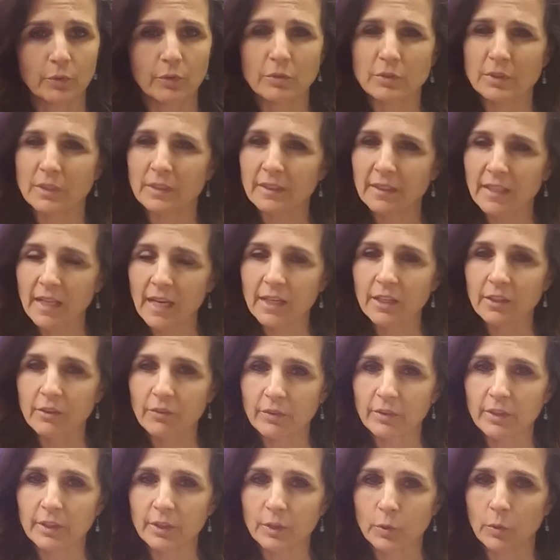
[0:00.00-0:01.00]
There's a lot of
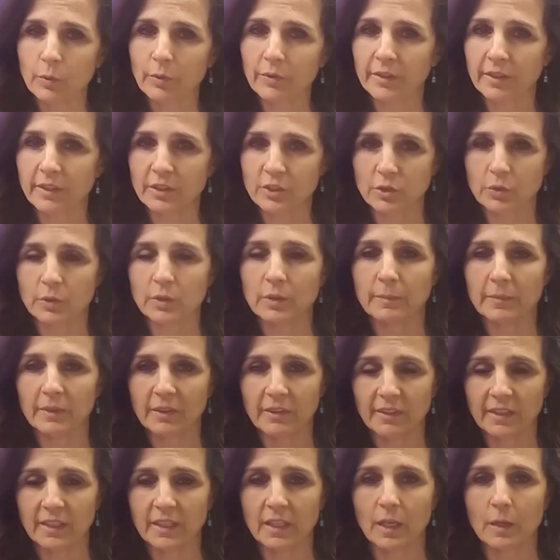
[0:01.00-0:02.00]
really cool things you can be
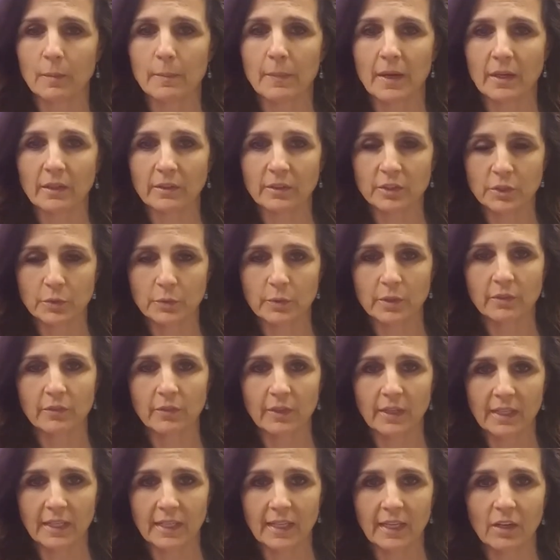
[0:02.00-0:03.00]
thinking about and doing
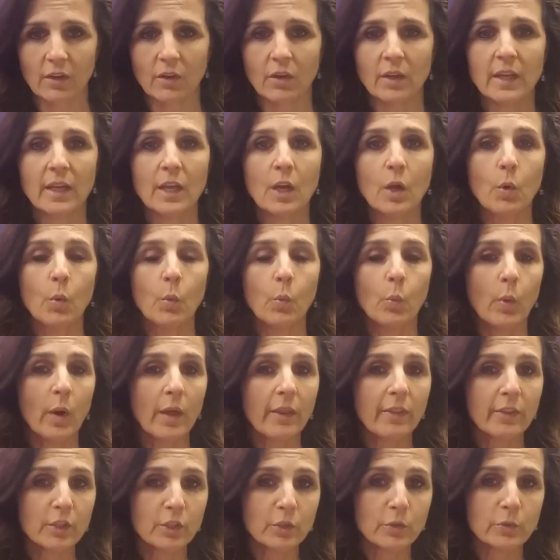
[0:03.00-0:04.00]
right now,
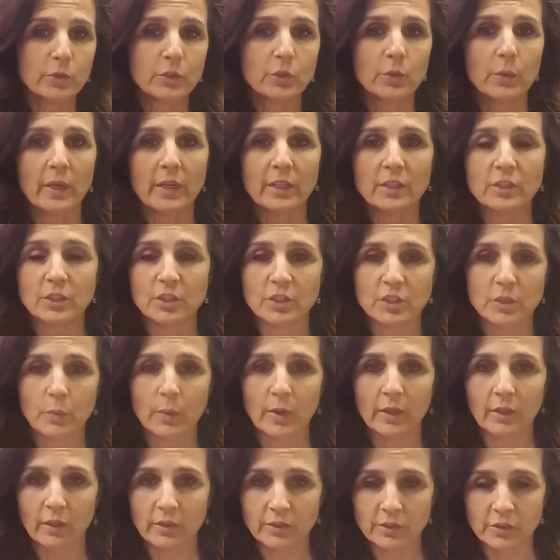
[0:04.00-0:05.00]
whether you do HCG
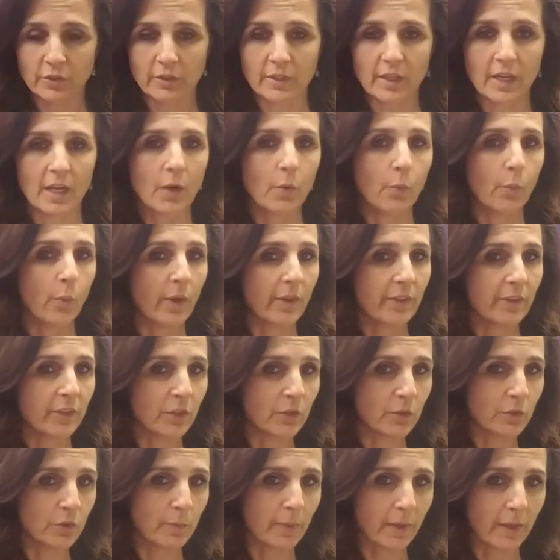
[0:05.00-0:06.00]
weight loss or not, whether you
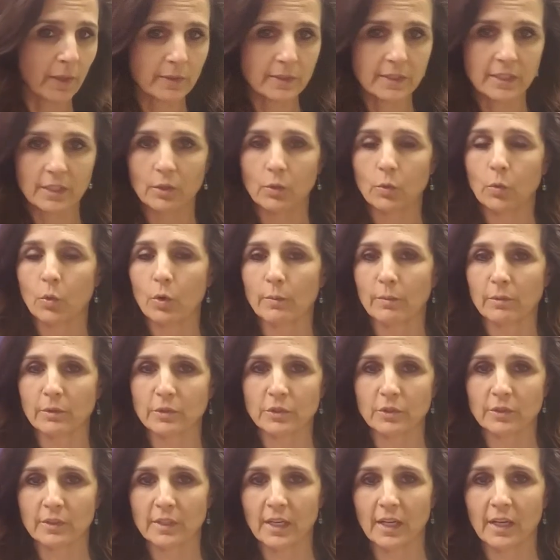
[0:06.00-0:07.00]
do bioidentical hormones
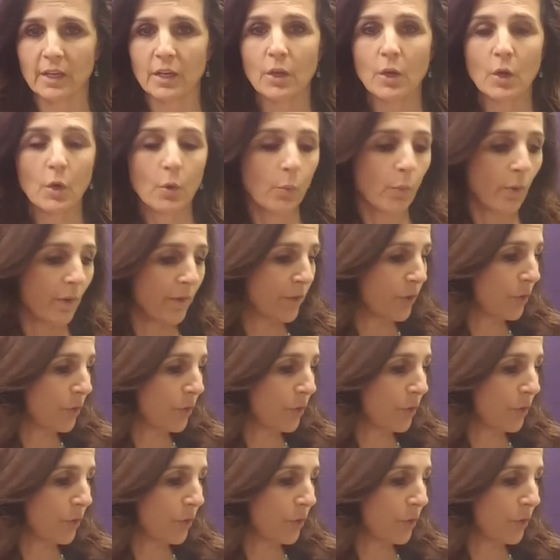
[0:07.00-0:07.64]
or not, whether you